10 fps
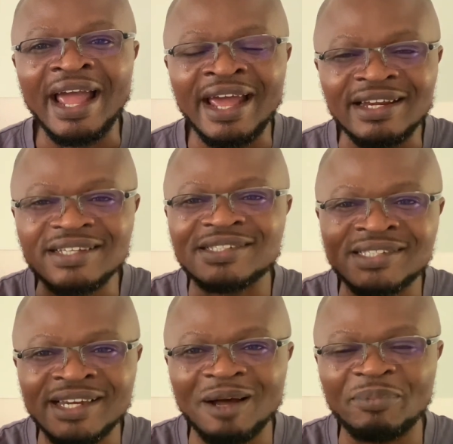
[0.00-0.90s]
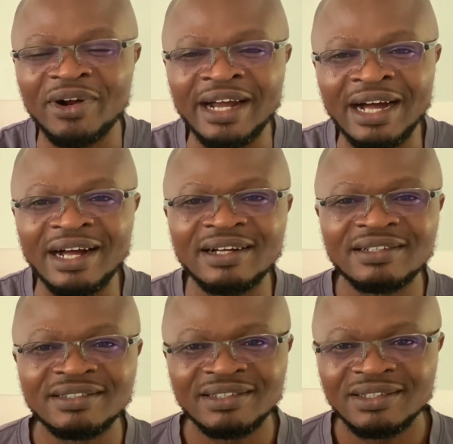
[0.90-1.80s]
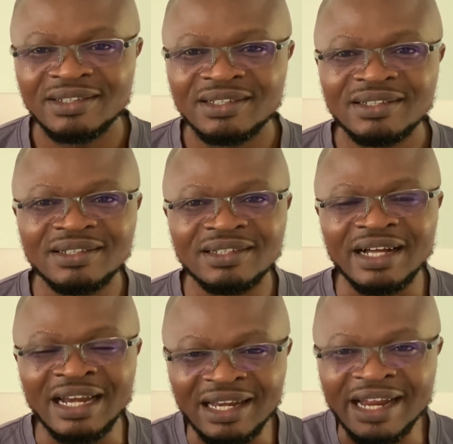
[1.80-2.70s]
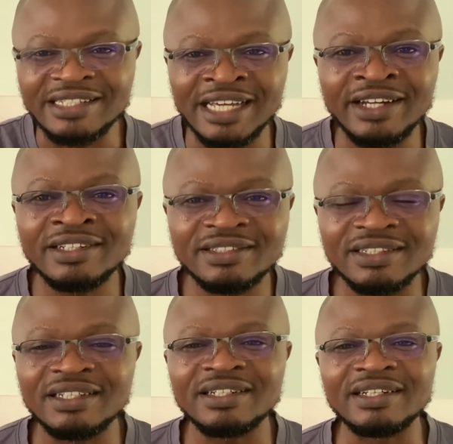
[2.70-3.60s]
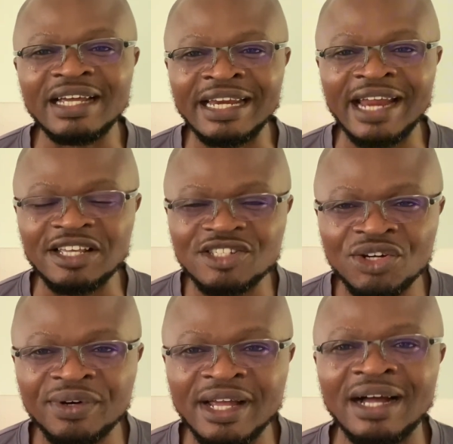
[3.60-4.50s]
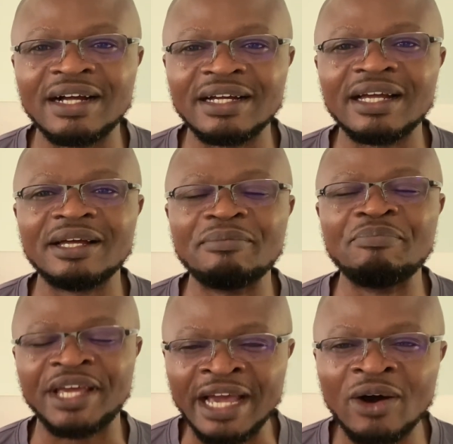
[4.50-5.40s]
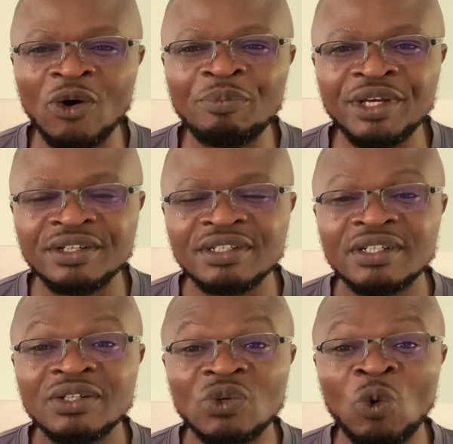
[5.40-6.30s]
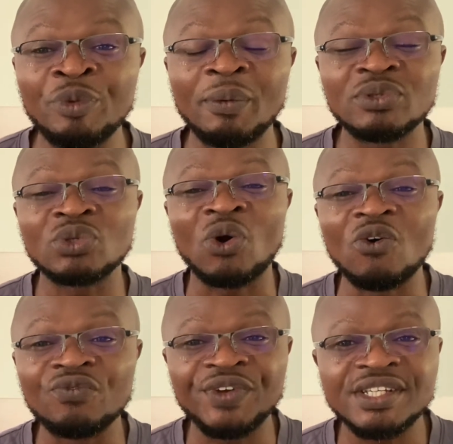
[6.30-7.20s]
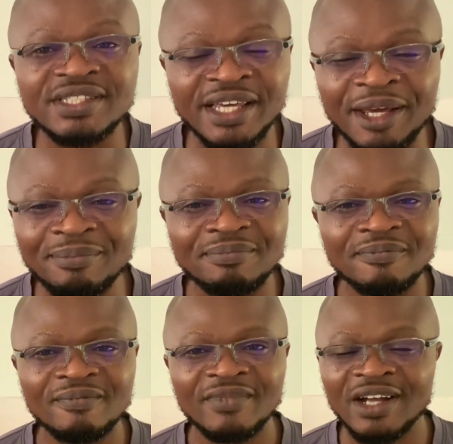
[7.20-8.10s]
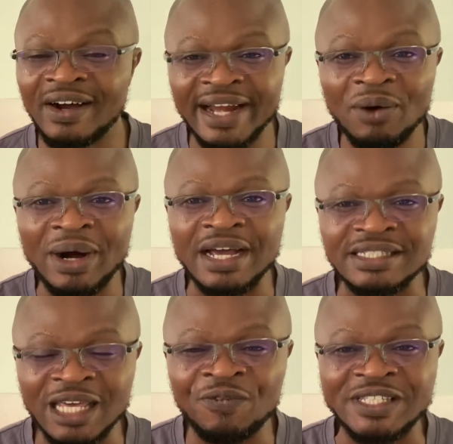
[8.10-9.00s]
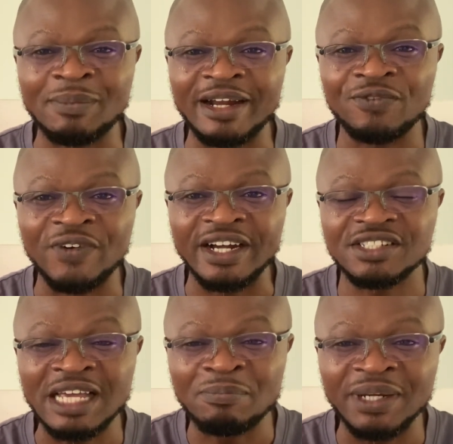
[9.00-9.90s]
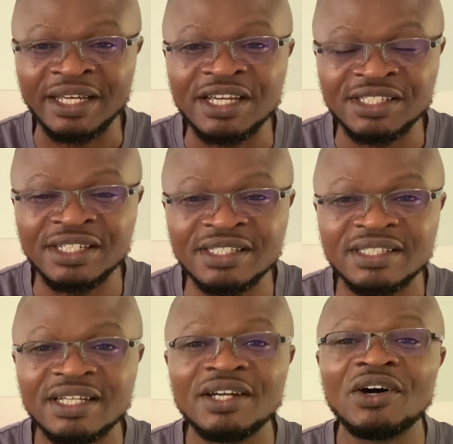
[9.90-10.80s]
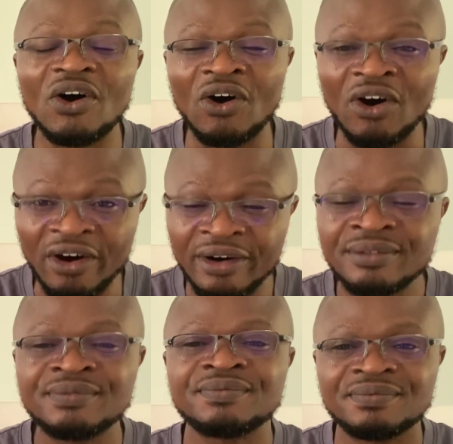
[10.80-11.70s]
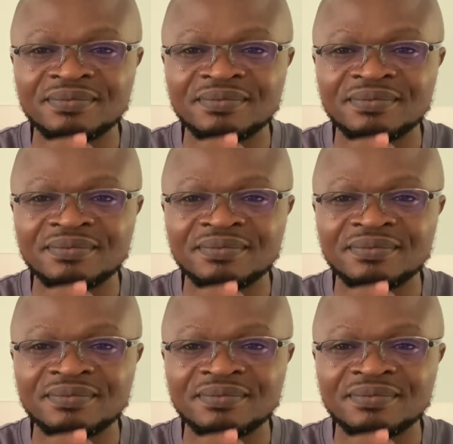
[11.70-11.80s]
and his senior brother, a legend in Nigeria, Mikel Obi, will be able to convince him. Otherwise, if it's about the financial implications or